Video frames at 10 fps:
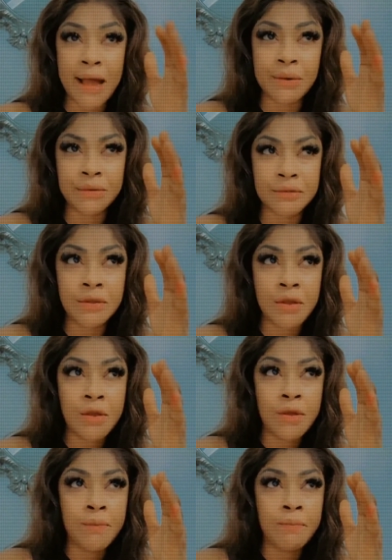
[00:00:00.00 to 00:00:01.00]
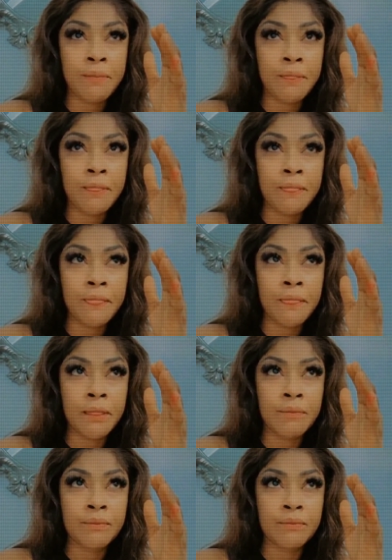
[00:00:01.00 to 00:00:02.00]
Angela Okorie's
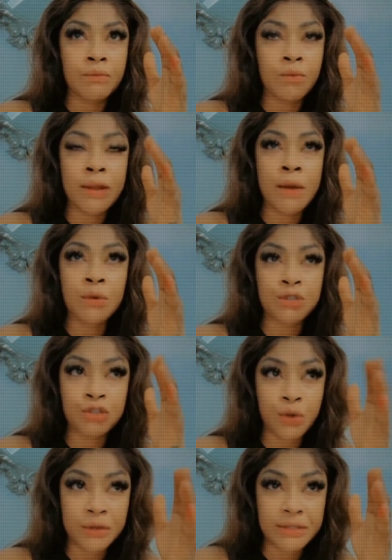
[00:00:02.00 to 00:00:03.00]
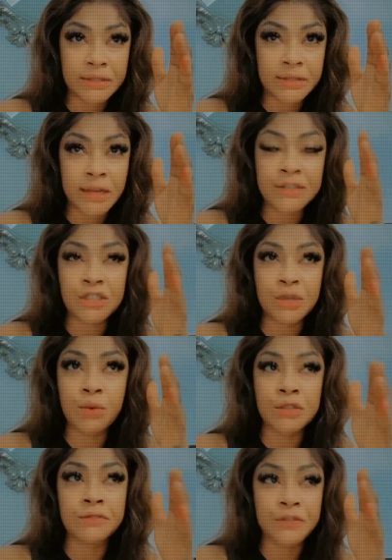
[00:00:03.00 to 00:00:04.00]
former bestie, celebrated her
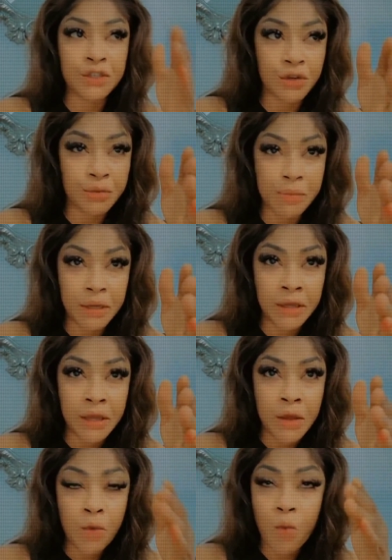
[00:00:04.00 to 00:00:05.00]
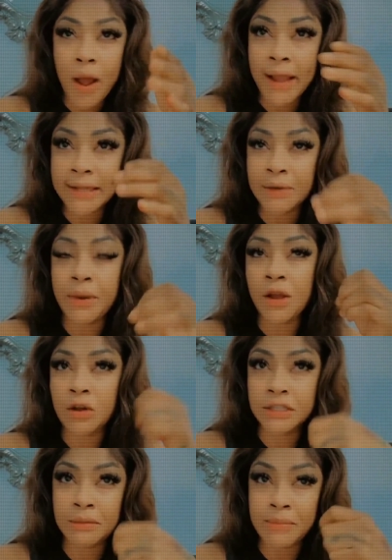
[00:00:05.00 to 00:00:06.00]
40th birthday. But
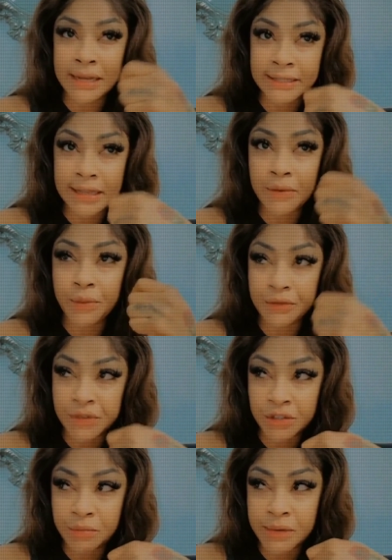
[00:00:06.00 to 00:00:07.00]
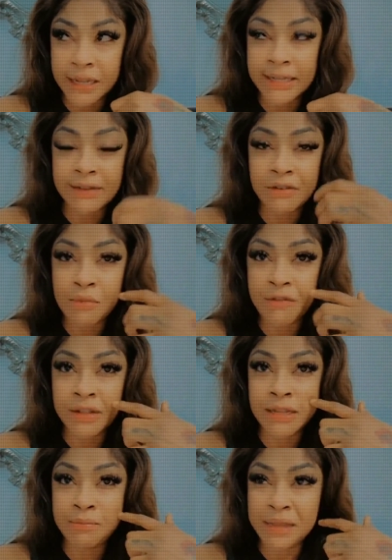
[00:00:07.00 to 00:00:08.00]
Angela called her out that it
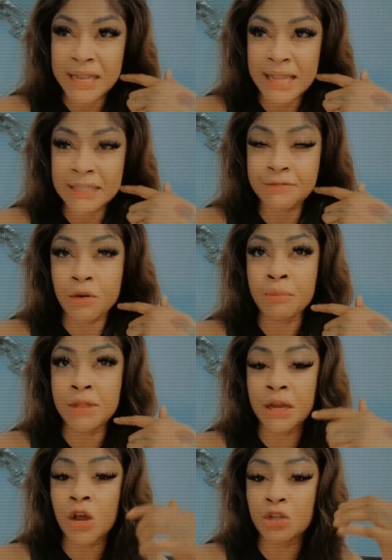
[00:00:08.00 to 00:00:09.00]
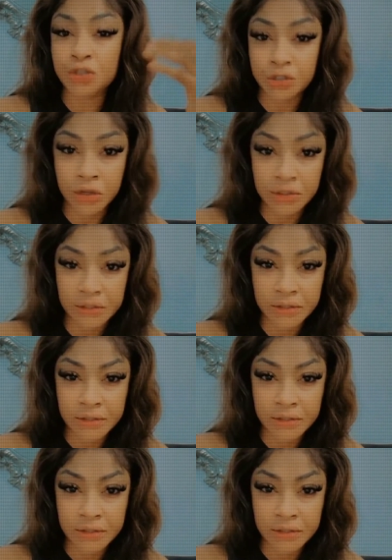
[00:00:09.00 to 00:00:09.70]
was not 40, that she's 50 year old